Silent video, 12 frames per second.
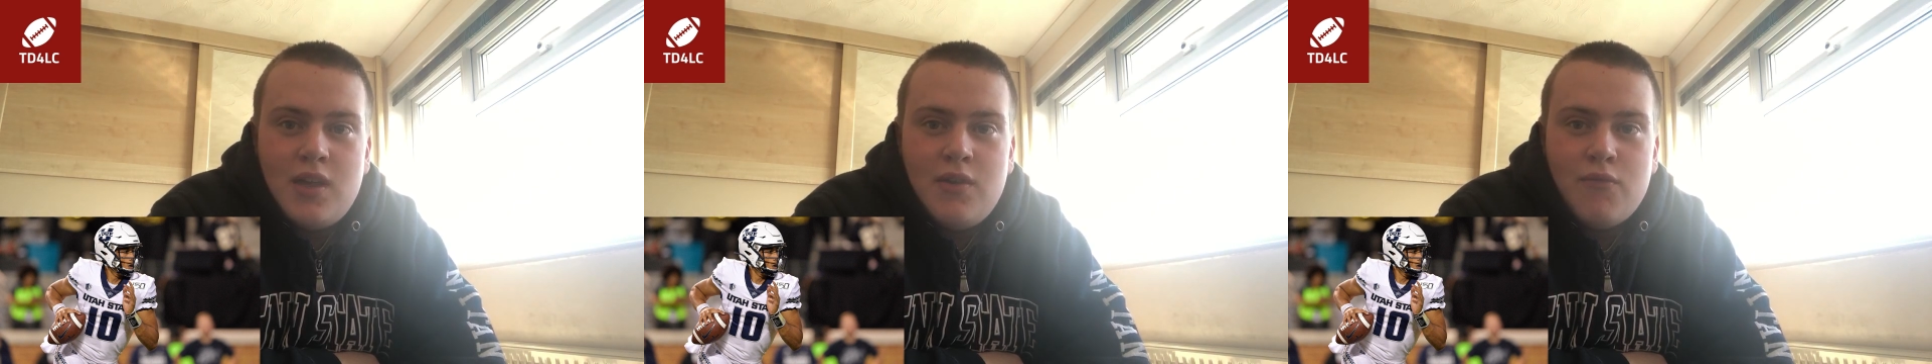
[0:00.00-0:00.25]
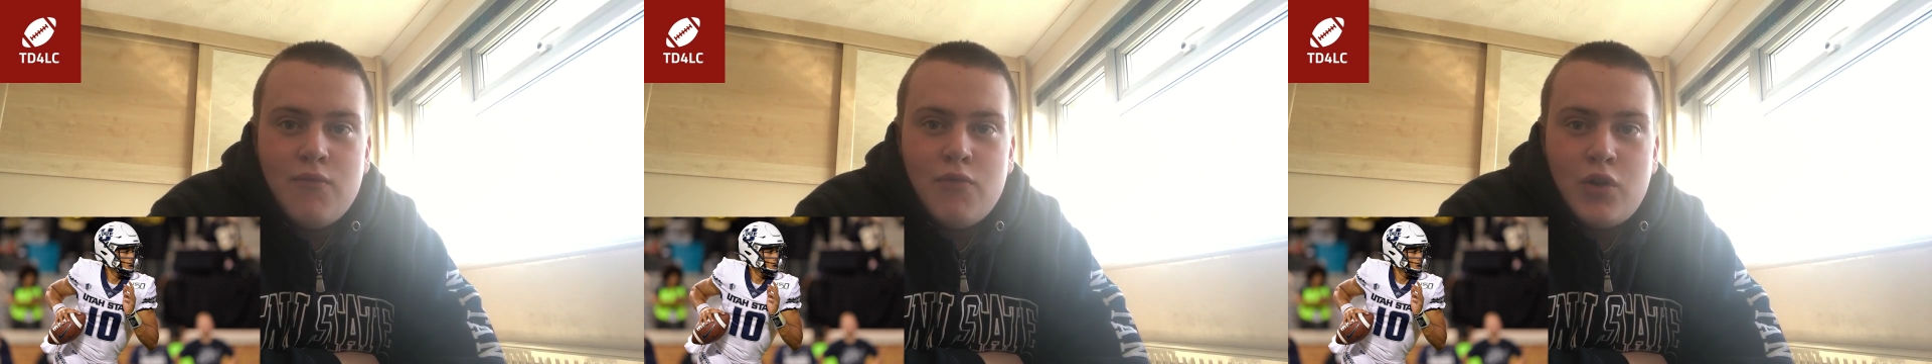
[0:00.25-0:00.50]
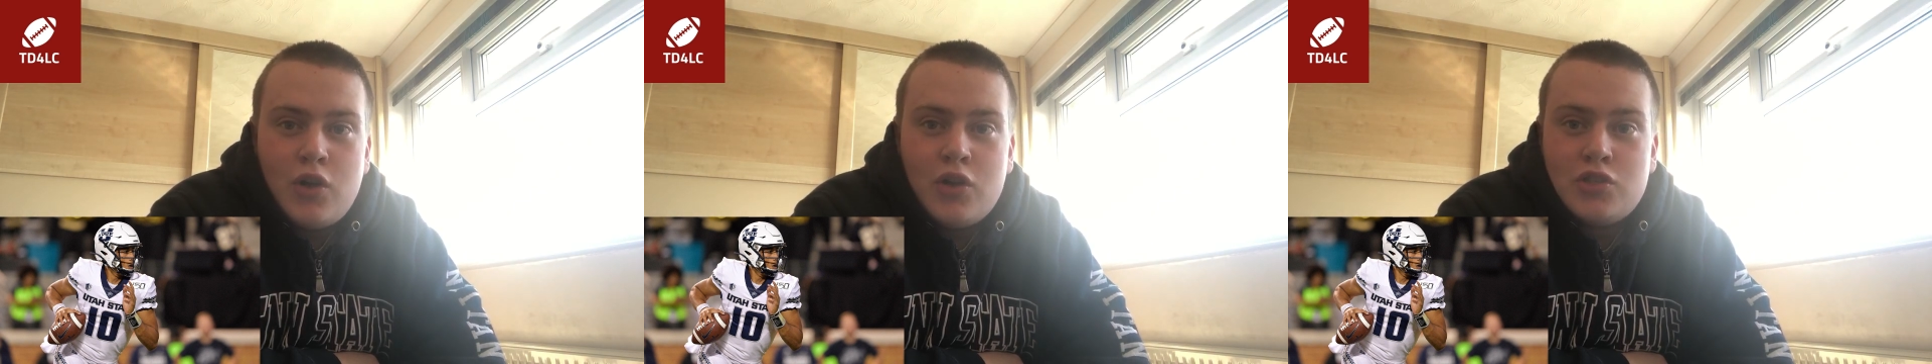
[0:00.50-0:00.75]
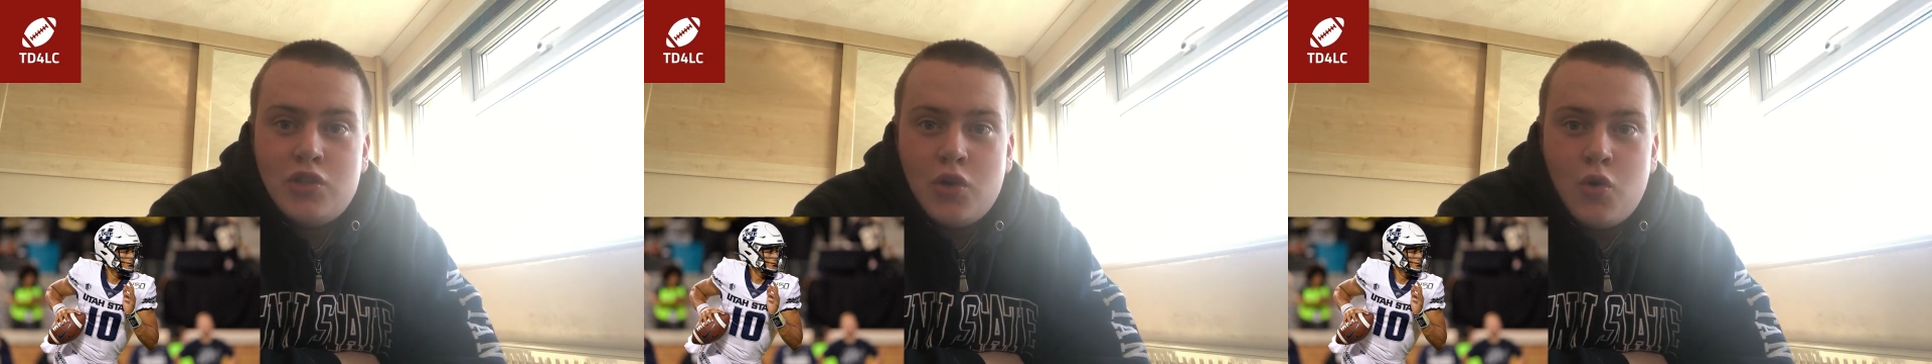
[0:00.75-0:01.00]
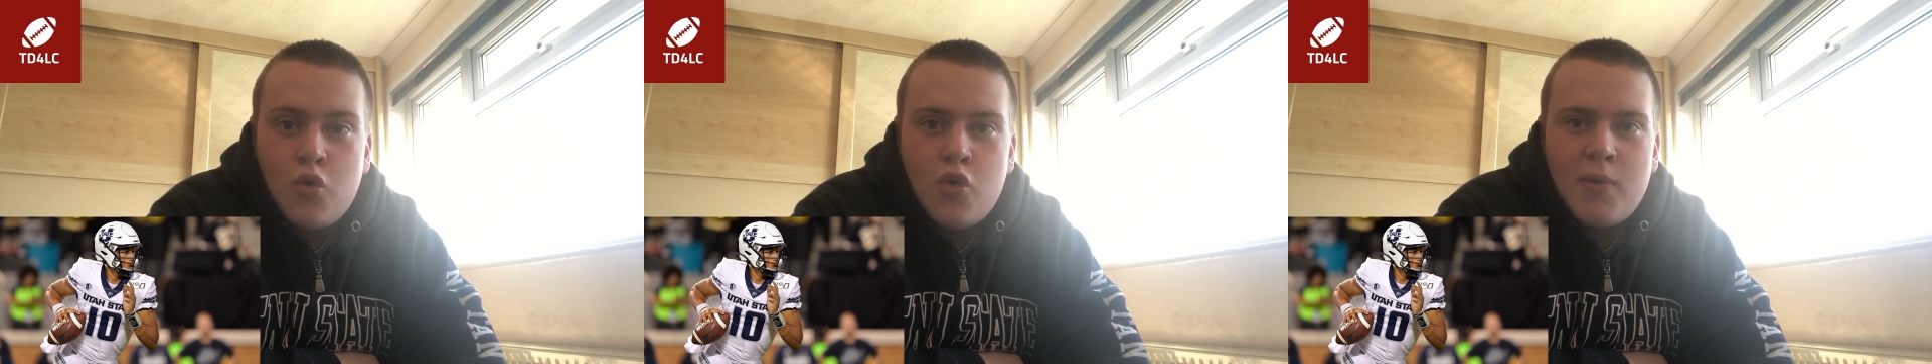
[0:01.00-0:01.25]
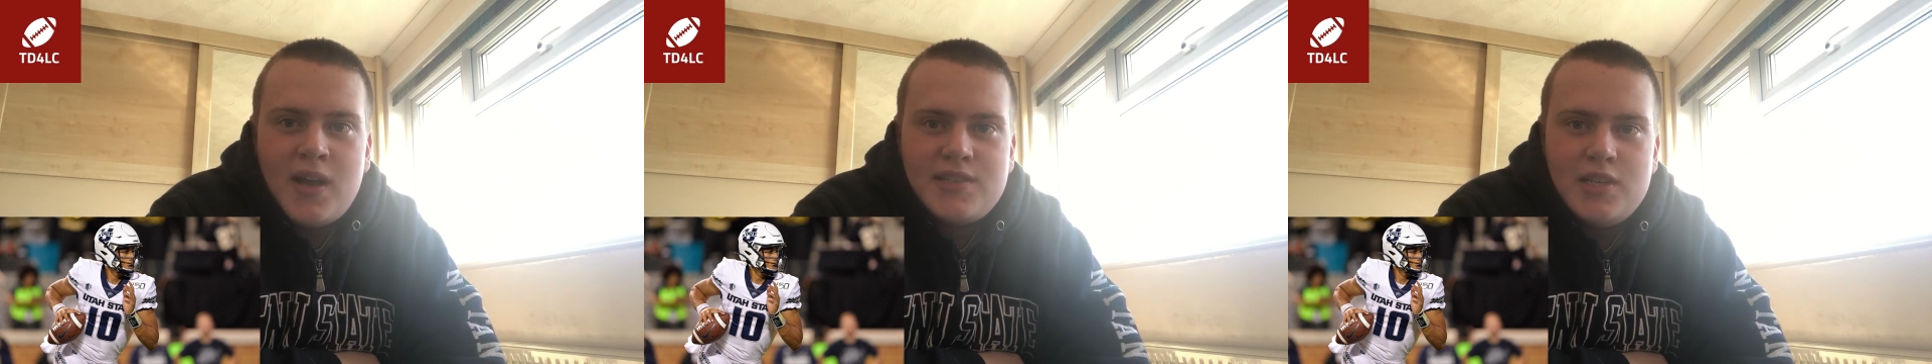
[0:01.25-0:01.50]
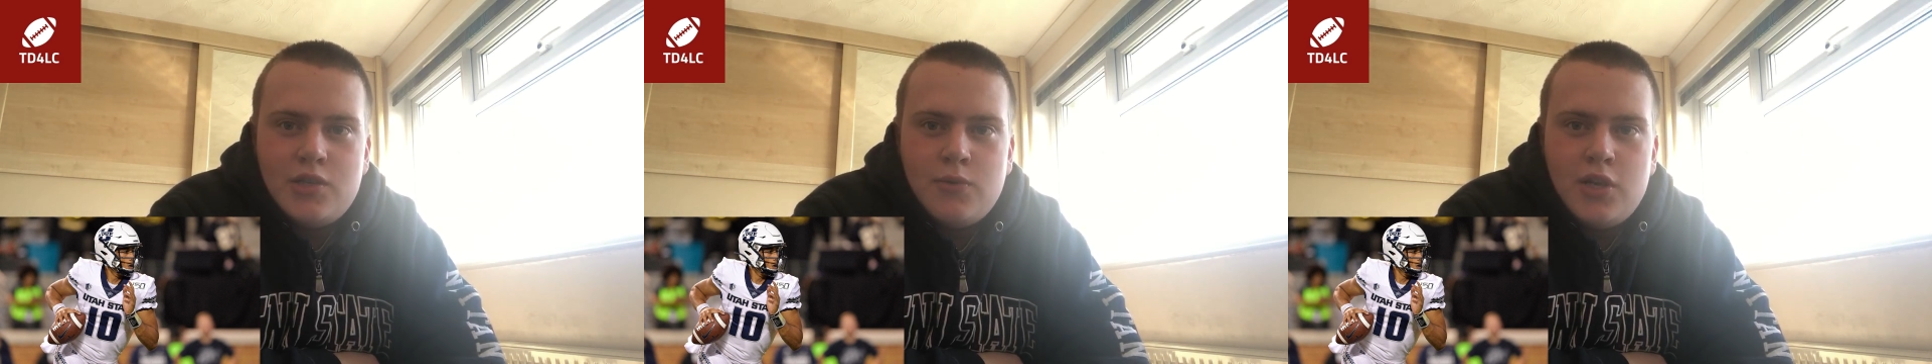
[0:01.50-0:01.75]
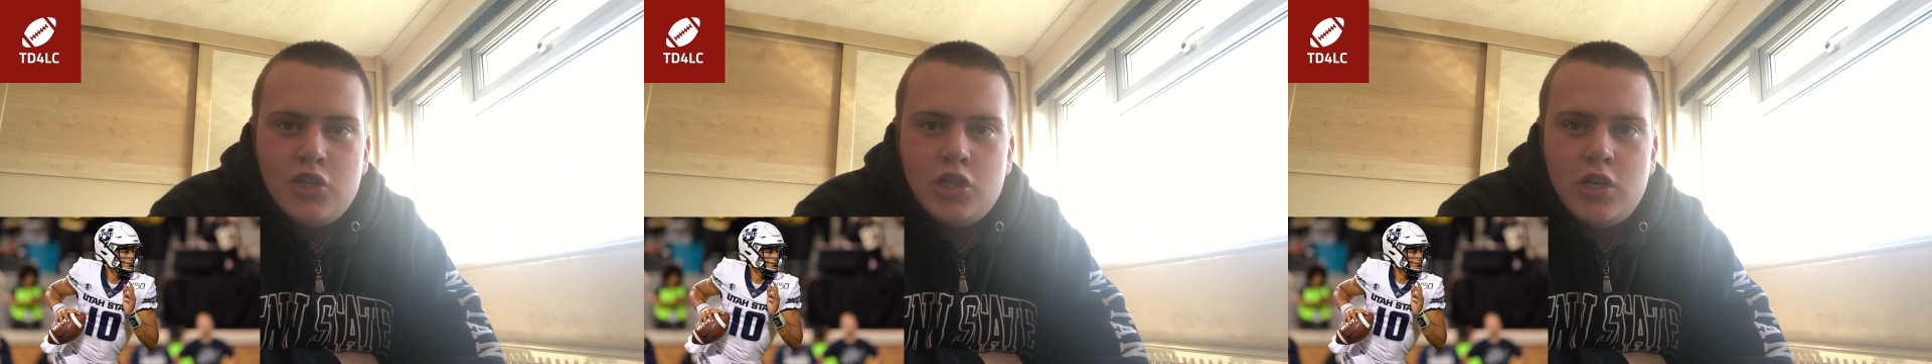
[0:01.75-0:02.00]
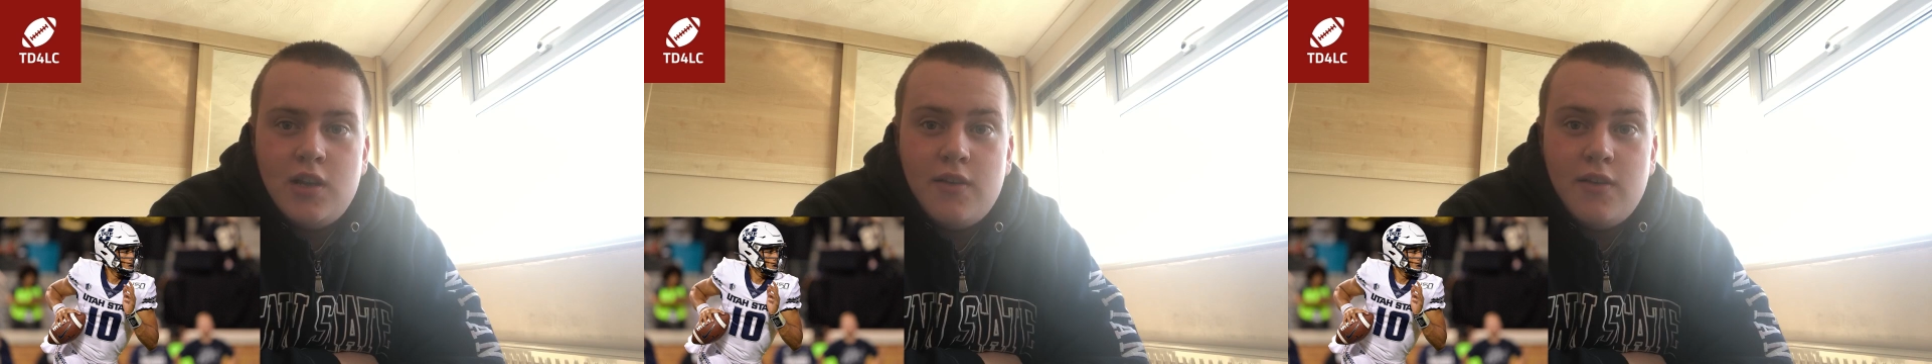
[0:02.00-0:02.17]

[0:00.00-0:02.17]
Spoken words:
in regards to the quarterback situation.